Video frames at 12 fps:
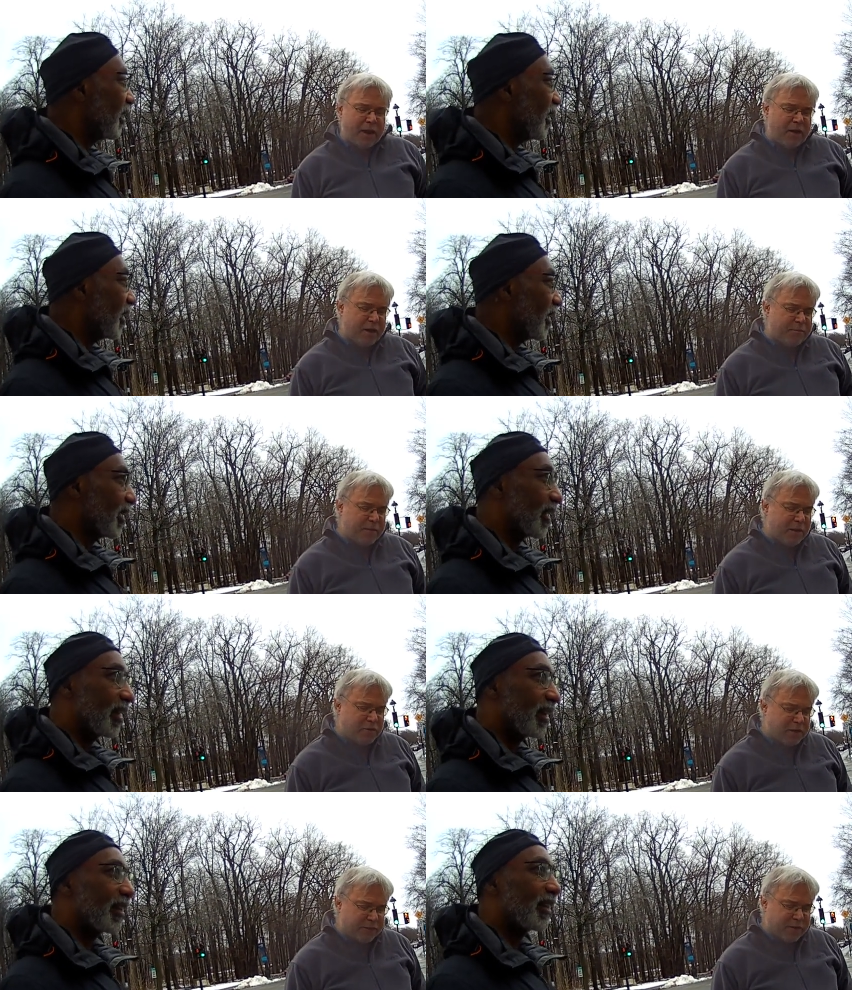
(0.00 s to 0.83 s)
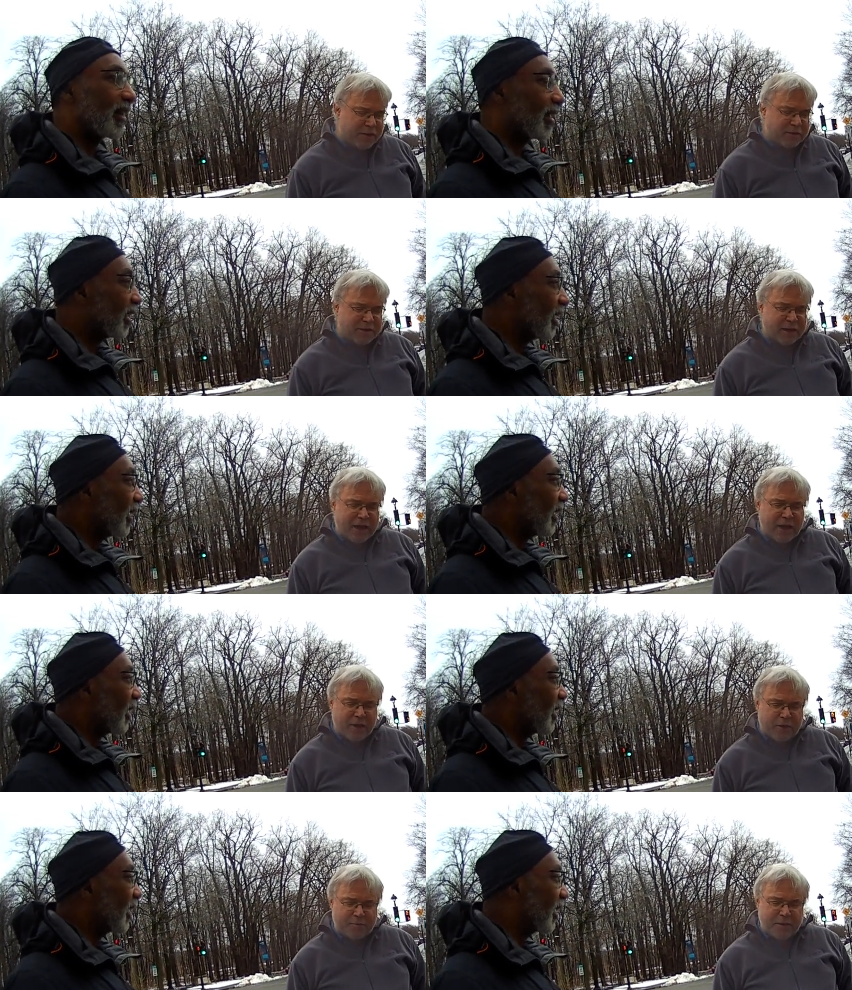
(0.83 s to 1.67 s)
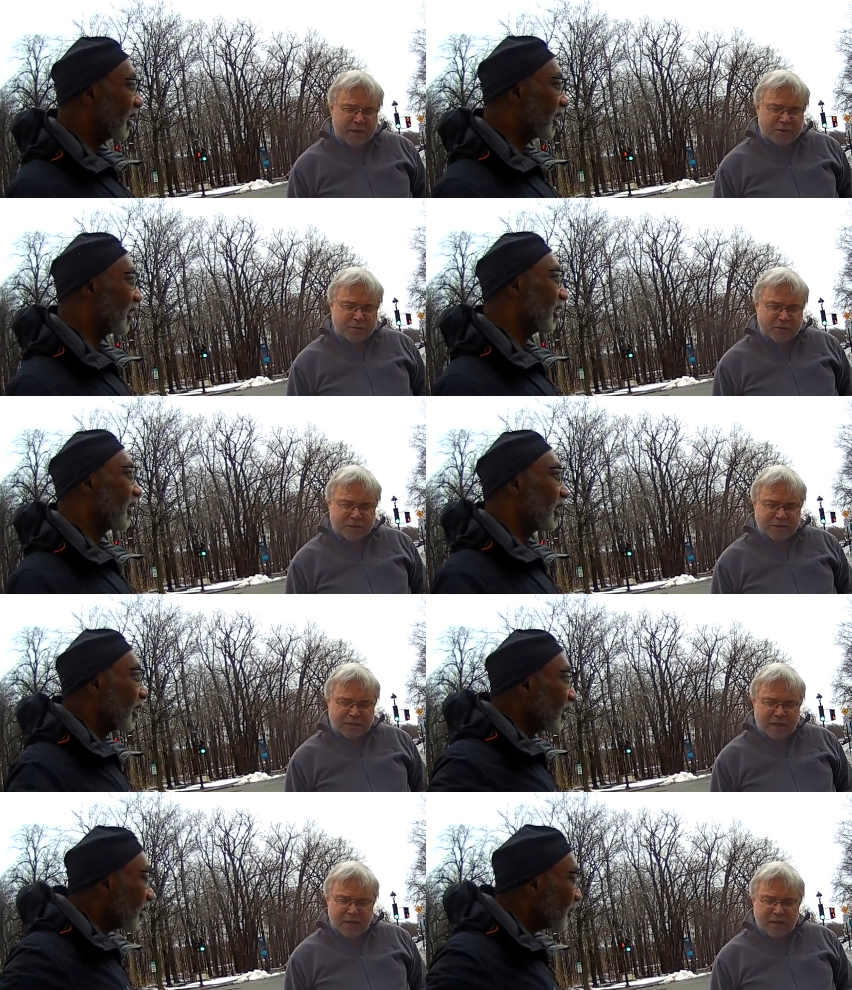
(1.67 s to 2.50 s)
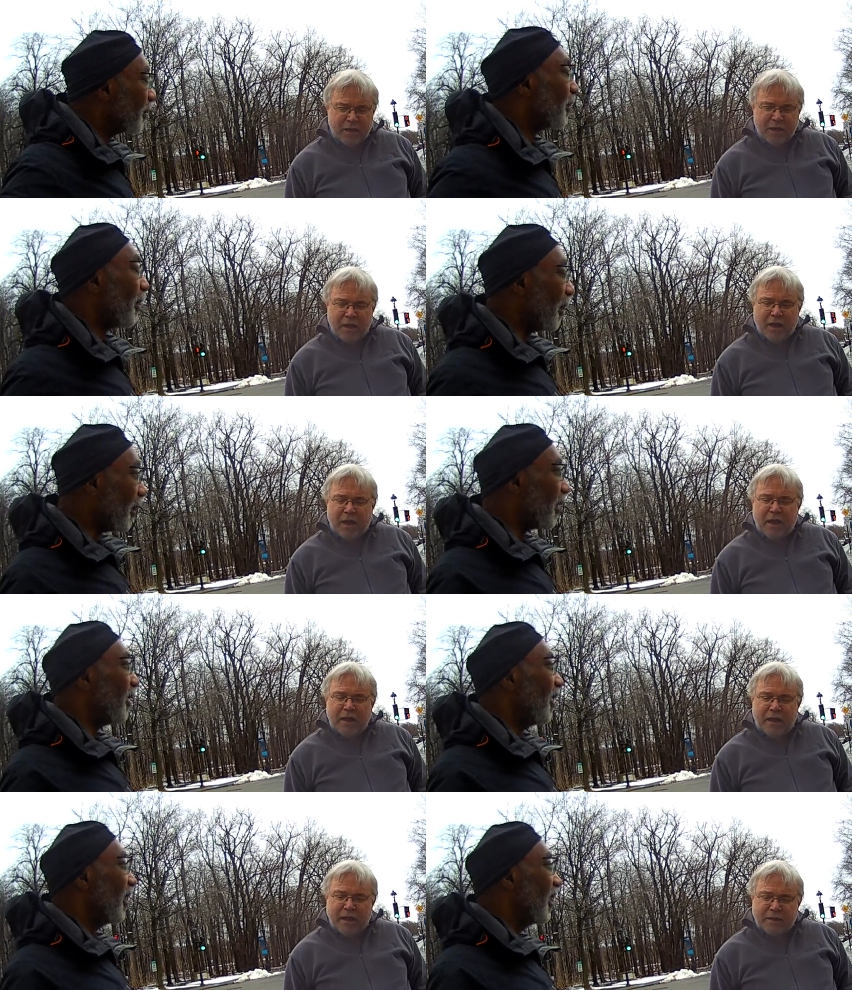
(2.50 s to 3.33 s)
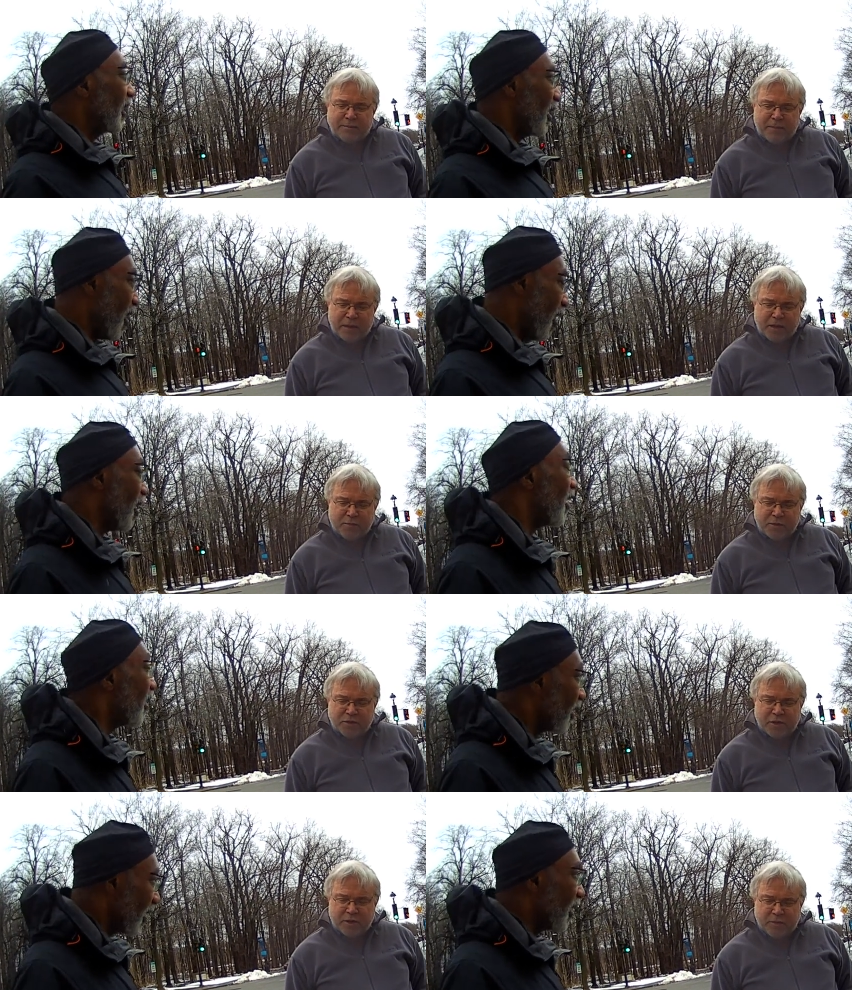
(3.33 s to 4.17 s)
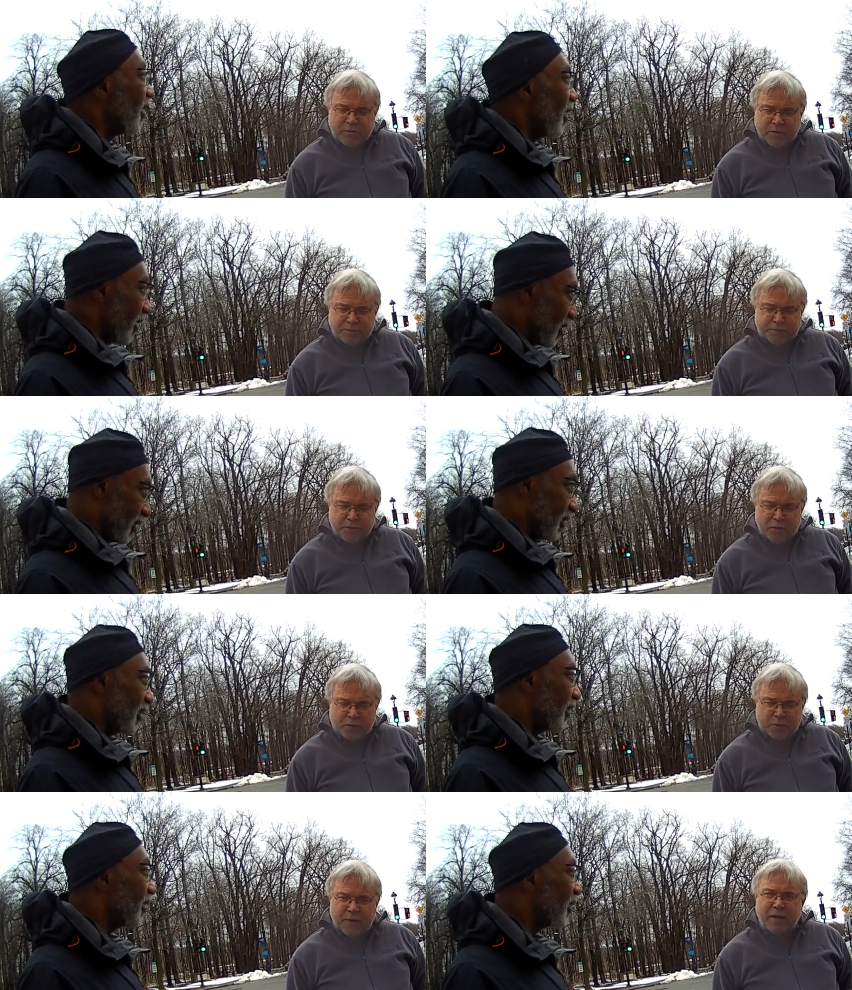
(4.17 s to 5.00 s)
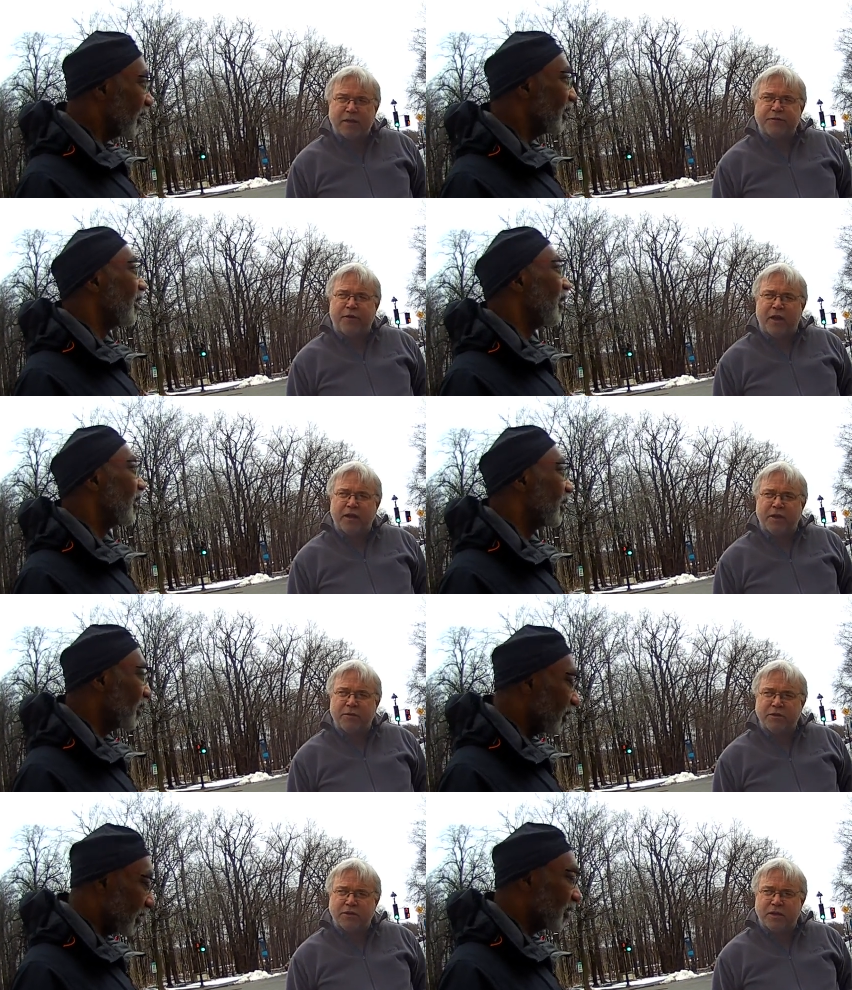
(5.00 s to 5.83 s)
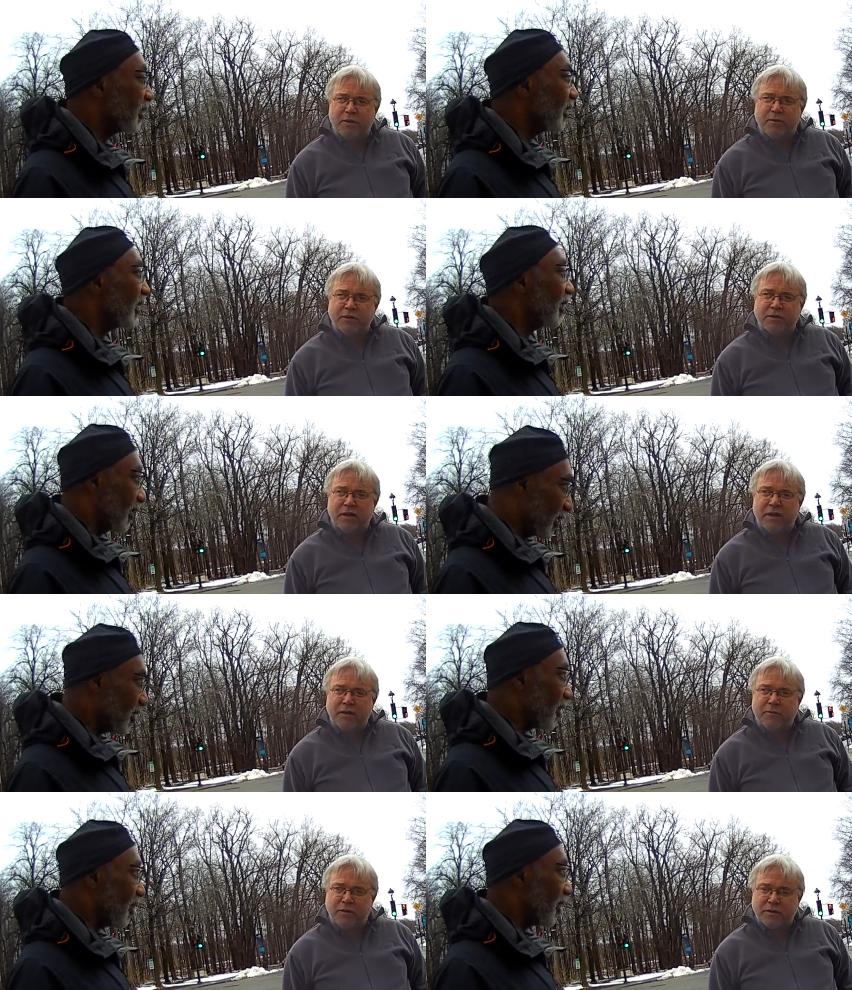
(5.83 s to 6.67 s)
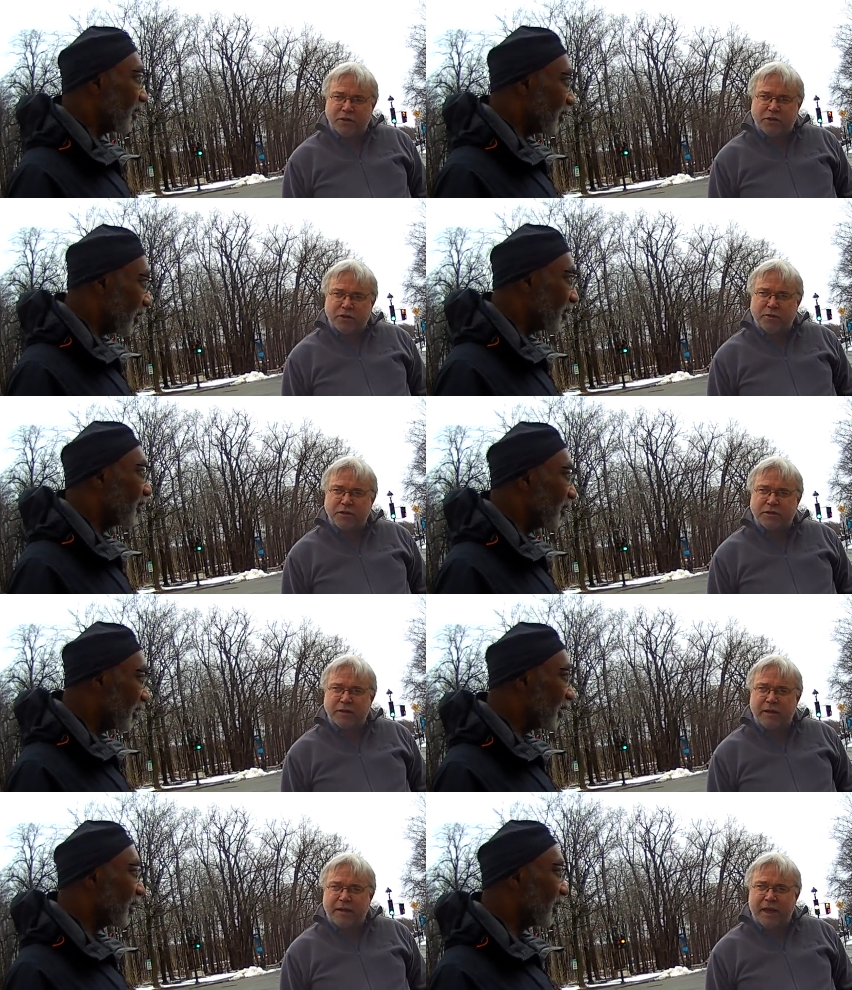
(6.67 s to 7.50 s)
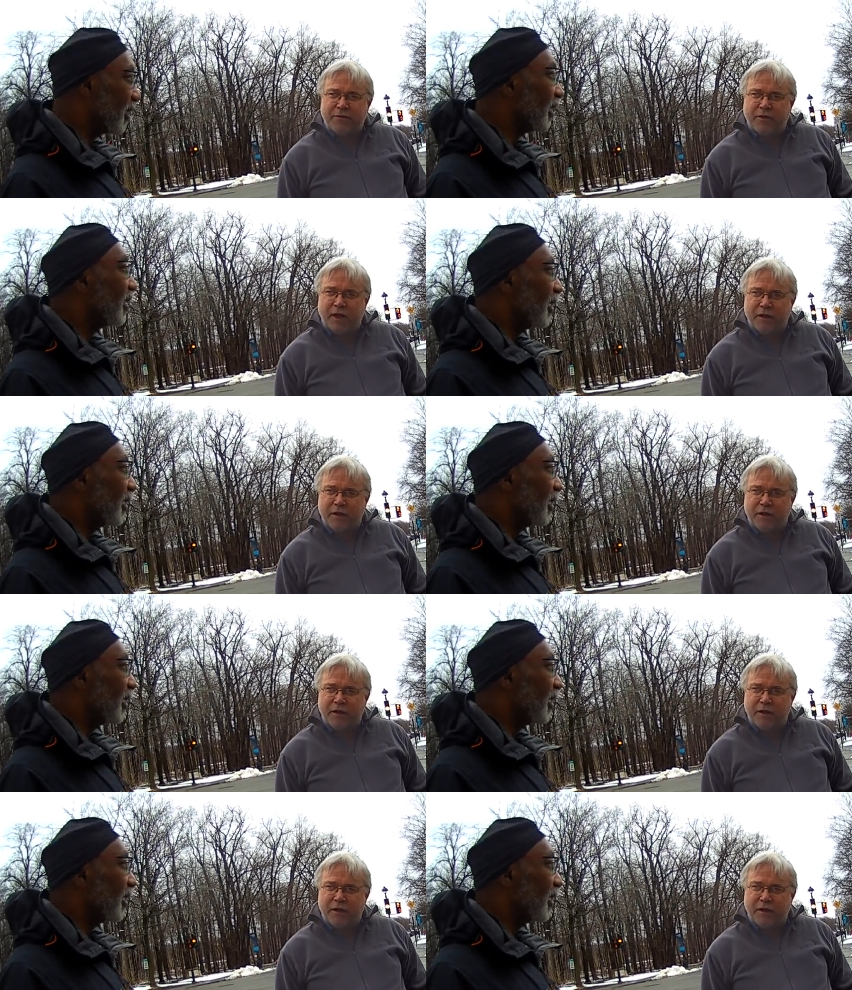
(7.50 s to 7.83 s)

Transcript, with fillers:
Speaker 1: Erhard Milch, you have to understand. Erhard Milch was the son uh, his mother was uh, was Lutheran. His father was uh, was a was a Jewish uh, naval